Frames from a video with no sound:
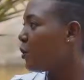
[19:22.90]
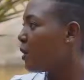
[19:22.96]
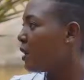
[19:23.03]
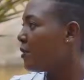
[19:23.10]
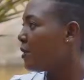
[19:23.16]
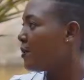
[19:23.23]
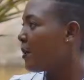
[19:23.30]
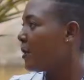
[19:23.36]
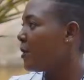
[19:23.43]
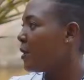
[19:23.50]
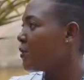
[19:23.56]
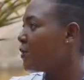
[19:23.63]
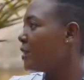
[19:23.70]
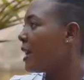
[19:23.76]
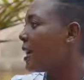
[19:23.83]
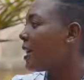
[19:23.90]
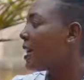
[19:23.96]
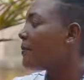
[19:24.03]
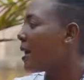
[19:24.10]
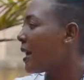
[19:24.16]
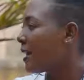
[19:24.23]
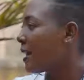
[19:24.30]
worry maybe you're
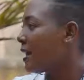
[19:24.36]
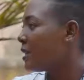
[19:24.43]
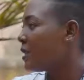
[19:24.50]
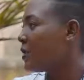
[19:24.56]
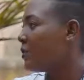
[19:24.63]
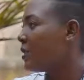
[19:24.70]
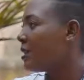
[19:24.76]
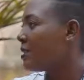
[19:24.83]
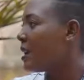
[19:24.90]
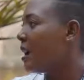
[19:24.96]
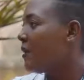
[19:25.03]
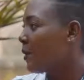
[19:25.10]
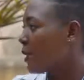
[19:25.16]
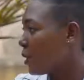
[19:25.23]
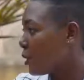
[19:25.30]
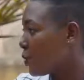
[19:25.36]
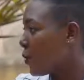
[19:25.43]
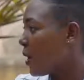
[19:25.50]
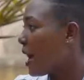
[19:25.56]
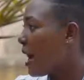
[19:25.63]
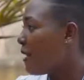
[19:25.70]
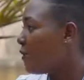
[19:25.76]
taking my customers because
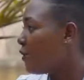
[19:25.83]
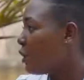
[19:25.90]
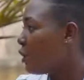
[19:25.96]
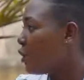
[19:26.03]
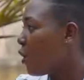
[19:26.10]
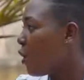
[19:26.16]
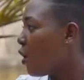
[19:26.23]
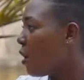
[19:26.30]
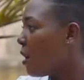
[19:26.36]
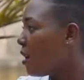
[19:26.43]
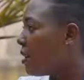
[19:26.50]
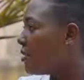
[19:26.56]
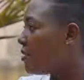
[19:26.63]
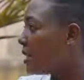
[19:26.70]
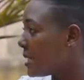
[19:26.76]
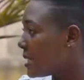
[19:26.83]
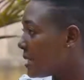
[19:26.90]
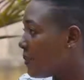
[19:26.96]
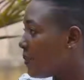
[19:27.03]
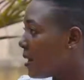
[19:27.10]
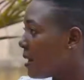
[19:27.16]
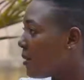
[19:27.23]
we have, a
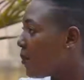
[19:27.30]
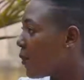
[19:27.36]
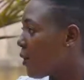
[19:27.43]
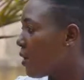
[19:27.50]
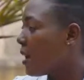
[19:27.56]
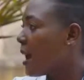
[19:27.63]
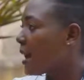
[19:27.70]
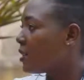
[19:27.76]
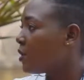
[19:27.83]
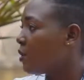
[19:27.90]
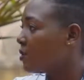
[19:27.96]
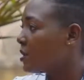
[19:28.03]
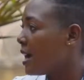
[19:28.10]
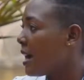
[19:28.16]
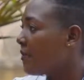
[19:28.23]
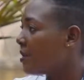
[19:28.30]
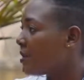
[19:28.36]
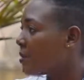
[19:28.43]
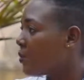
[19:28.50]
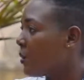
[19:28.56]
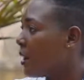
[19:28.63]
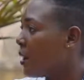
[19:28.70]
similar product or
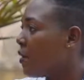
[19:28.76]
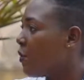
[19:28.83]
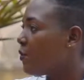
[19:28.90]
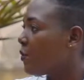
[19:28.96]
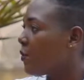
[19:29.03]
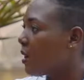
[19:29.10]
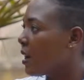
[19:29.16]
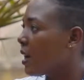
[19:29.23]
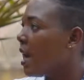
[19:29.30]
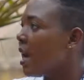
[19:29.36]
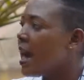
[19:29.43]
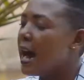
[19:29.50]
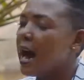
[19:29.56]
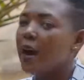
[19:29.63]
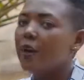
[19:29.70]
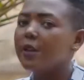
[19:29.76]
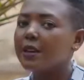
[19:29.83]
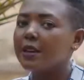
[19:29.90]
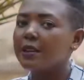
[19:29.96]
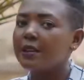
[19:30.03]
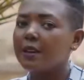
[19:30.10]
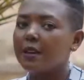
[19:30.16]
service we are offering. How
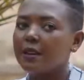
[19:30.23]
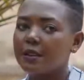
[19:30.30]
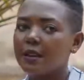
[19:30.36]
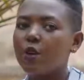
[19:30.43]
can the